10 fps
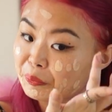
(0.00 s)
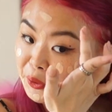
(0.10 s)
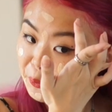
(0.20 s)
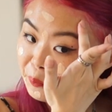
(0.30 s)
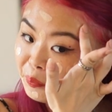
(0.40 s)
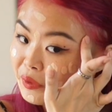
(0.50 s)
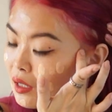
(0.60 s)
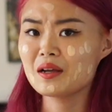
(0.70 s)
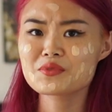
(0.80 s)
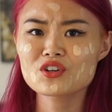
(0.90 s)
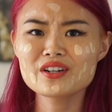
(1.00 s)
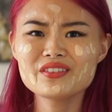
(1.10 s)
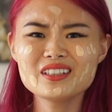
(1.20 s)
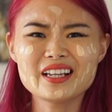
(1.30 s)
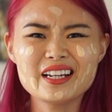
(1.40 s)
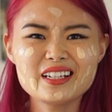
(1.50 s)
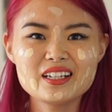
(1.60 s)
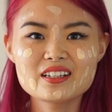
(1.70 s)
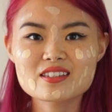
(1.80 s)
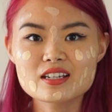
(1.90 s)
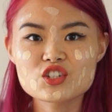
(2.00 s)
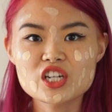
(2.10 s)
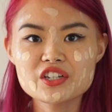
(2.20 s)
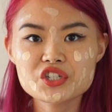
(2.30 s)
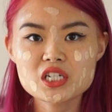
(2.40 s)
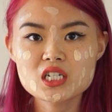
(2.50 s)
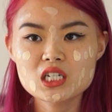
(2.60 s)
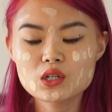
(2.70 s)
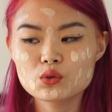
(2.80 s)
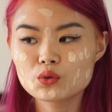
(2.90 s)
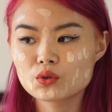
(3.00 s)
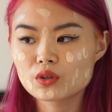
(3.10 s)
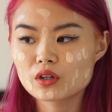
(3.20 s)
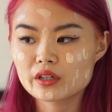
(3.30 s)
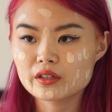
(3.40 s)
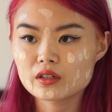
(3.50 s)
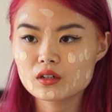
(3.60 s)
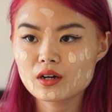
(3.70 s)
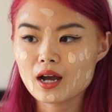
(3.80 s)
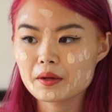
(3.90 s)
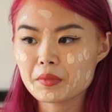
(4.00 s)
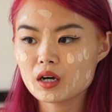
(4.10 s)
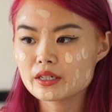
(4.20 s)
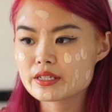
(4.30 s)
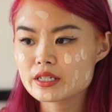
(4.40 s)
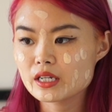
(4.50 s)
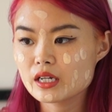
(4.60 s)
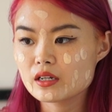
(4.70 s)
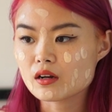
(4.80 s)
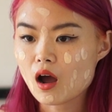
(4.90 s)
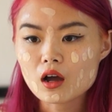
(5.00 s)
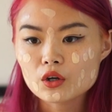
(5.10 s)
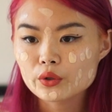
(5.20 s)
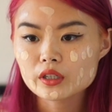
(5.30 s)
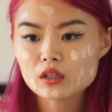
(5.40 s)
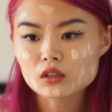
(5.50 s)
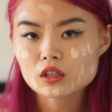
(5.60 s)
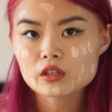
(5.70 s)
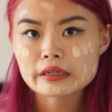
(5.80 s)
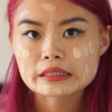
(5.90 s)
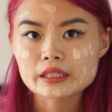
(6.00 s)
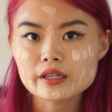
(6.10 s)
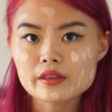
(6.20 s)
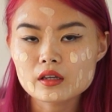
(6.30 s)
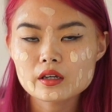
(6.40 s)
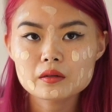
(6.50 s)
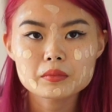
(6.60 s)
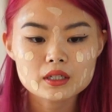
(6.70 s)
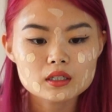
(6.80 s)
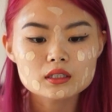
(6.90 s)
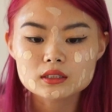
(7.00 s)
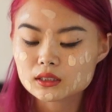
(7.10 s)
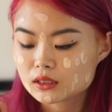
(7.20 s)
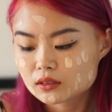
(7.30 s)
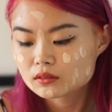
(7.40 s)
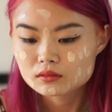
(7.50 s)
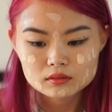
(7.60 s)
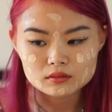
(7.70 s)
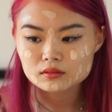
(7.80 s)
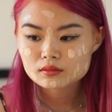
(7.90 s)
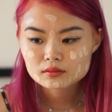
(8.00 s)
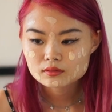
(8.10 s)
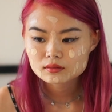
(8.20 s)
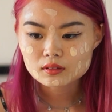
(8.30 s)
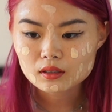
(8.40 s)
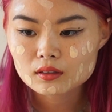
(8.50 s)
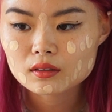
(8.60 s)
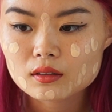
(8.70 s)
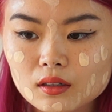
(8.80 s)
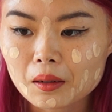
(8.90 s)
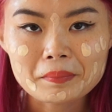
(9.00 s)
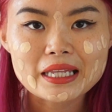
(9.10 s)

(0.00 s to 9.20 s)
you know, I'm sorry if the lighting is like changing or you know, I'm honestly not going to color correct anything because I'm